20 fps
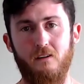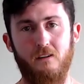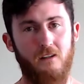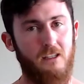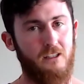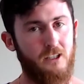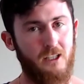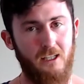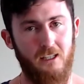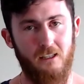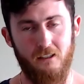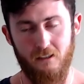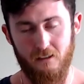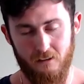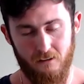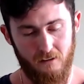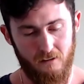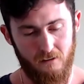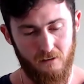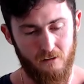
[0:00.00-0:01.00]
I changed
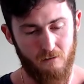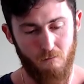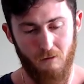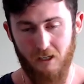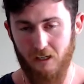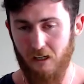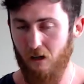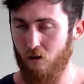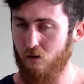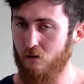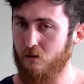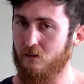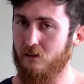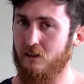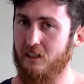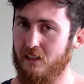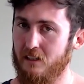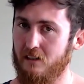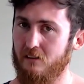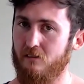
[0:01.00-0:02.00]
my old
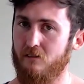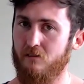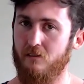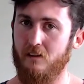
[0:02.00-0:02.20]
negative